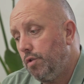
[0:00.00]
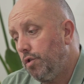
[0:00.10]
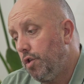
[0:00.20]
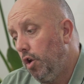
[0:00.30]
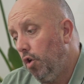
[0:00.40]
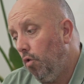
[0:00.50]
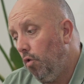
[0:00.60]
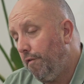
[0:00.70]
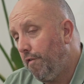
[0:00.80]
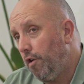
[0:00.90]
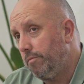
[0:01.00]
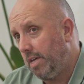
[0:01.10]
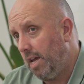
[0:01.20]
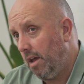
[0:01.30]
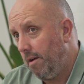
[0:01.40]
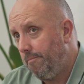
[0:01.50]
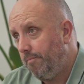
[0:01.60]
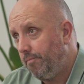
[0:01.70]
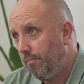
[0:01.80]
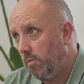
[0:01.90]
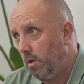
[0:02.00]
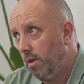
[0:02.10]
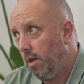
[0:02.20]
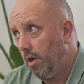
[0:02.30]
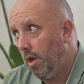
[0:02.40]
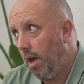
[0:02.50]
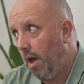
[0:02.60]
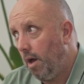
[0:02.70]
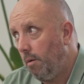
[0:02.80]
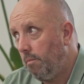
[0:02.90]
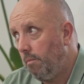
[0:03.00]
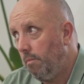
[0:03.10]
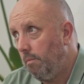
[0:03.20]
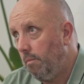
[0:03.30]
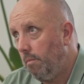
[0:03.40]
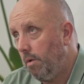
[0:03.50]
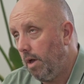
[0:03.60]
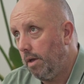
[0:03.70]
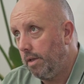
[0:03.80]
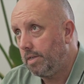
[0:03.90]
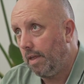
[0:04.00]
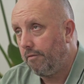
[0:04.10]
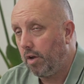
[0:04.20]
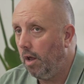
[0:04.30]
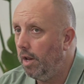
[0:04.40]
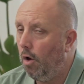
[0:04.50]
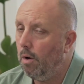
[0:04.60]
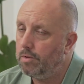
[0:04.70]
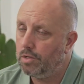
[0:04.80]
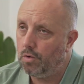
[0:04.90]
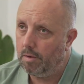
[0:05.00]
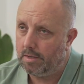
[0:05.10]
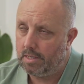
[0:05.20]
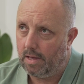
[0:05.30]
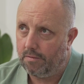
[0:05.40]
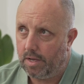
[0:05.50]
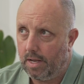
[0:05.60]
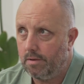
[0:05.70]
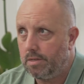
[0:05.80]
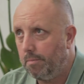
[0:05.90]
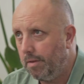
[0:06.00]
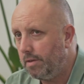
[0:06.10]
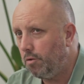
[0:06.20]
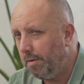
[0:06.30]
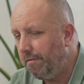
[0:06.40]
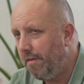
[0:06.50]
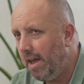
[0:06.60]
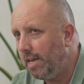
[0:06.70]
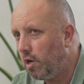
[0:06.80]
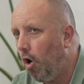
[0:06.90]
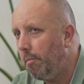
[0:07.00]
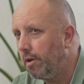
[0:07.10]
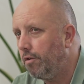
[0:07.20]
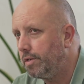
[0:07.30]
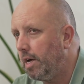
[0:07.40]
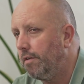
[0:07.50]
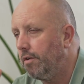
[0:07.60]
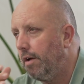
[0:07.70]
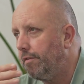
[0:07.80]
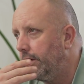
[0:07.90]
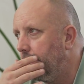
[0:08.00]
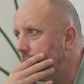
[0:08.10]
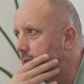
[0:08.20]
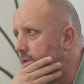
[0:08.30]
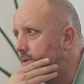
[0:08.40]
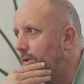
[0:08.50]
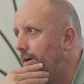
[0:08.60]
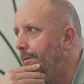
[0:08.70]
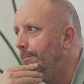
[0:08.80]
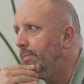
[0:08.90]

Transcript: The law firms here in South Africa, and I know I'm just talking about South Africa now, but this will be fairly common across other African nations as well.